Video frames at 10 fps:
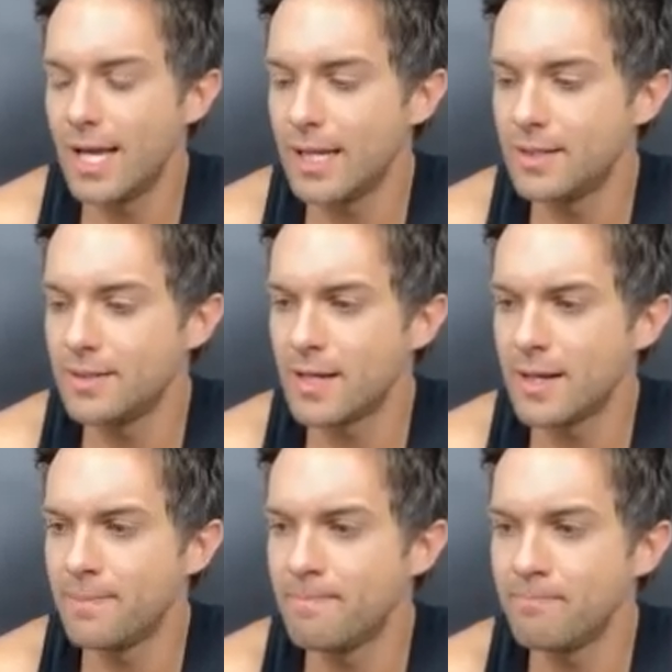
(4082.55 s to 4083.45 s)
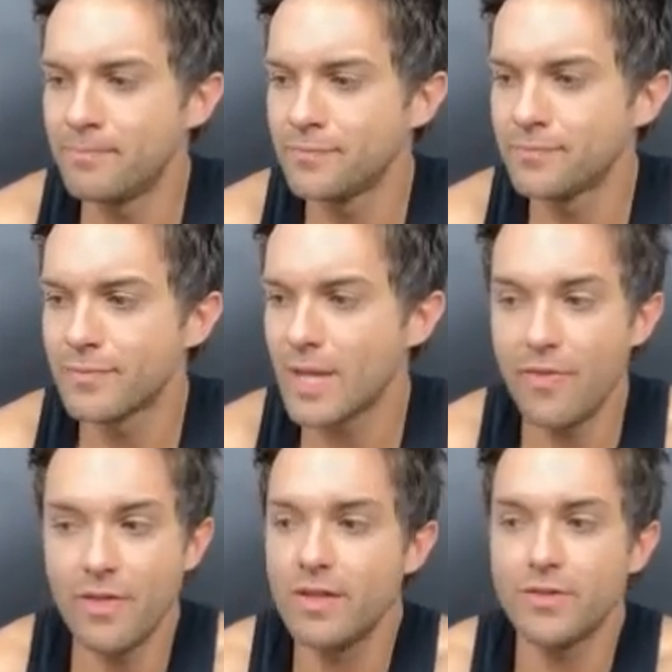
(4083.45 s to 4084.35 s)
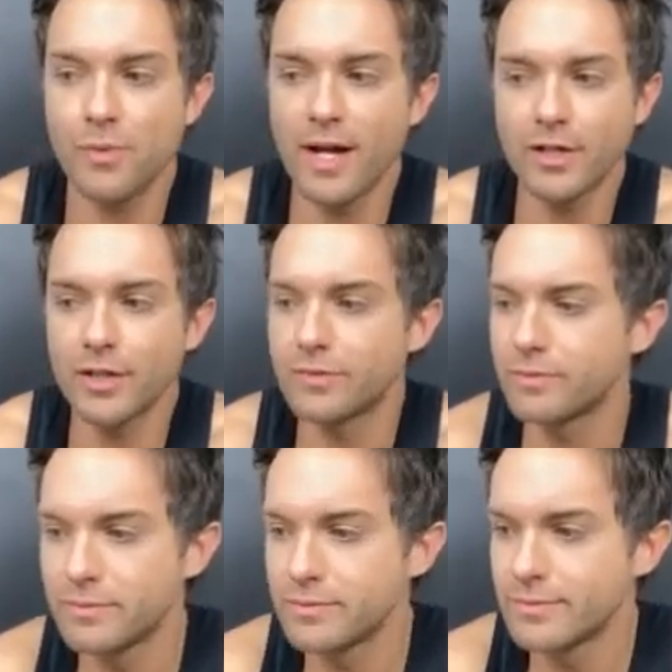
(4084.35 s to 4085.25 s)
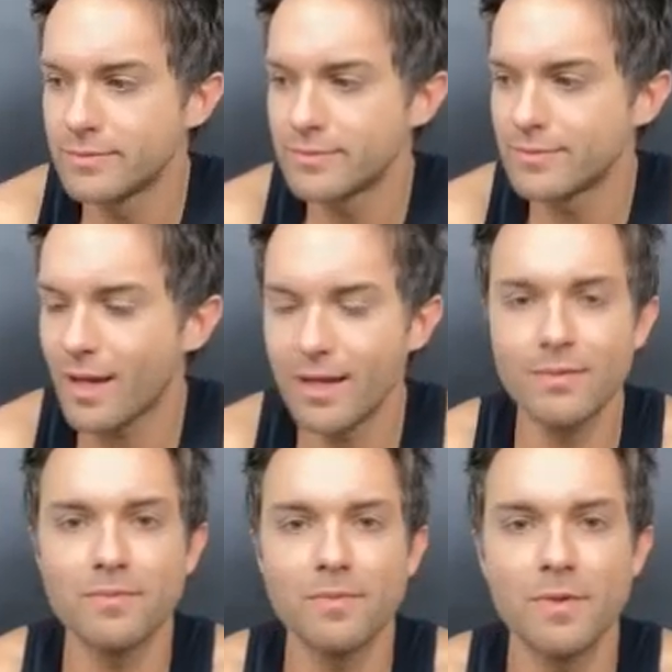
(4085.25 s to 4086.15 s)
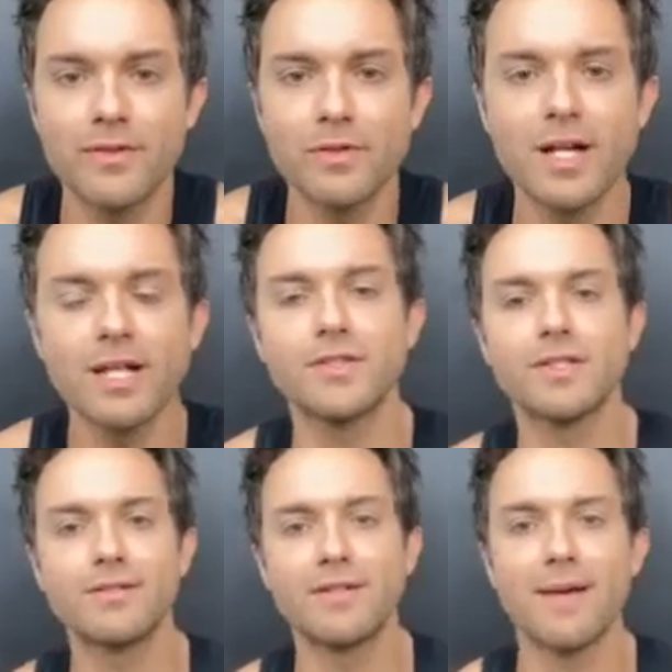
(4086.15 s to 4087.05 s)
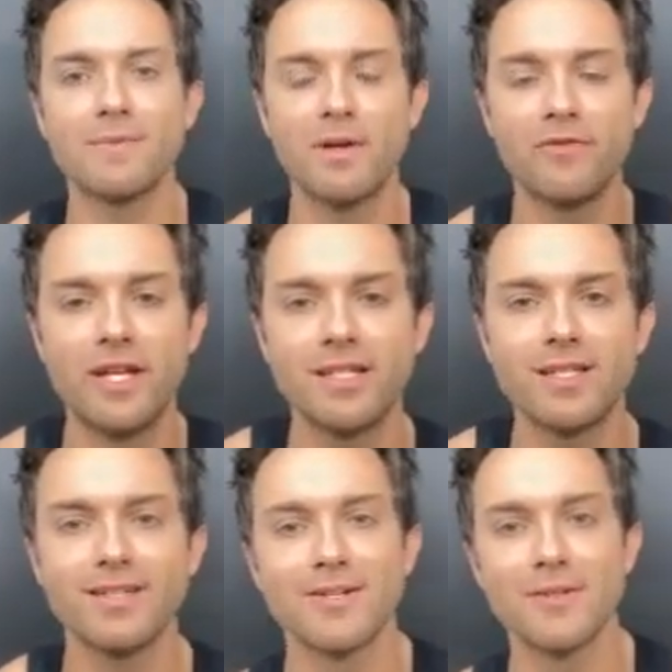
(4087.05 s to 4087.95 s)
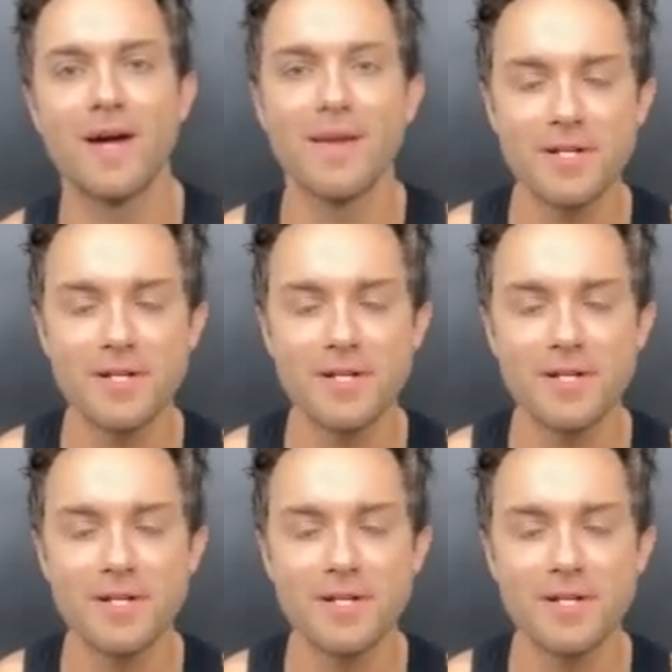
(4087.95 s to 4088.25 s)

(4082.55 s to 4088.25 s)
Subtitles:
And then this record and whatever else grabs my fancy along the way.